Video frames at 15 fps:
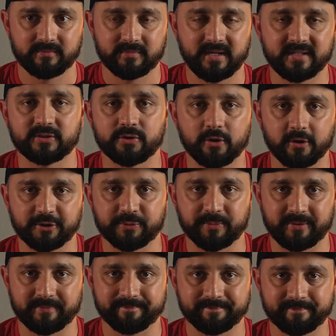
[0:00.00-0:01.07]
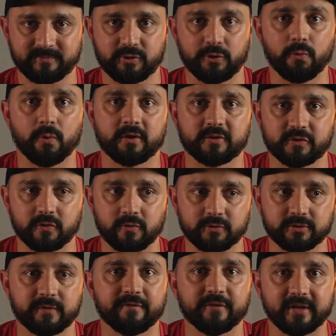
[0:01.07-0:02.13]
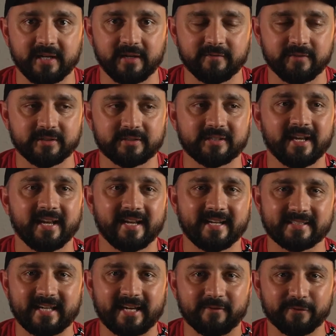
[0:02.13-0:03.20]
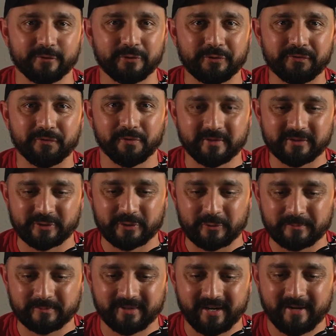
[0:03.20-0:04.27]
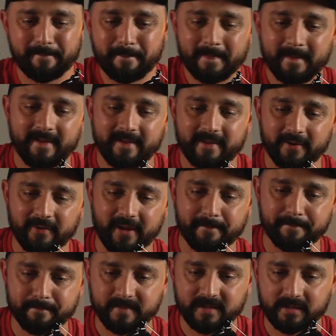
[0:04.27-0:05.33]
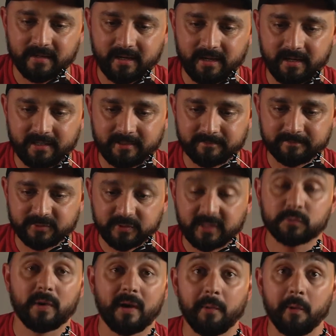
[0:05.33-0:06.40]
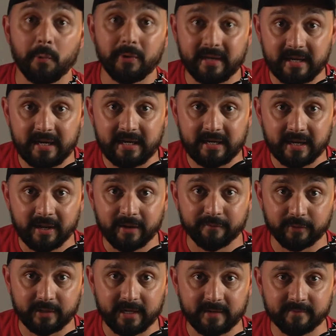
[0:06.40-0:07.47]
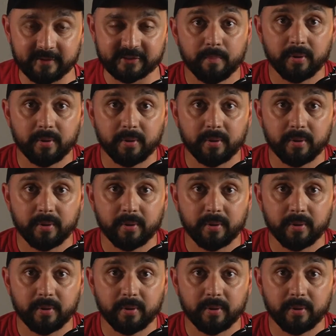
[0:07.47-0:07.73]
It's nourishment to our souls. Forgiveness is like food for the soul, right? Okay, so that's why we would need forgiveness.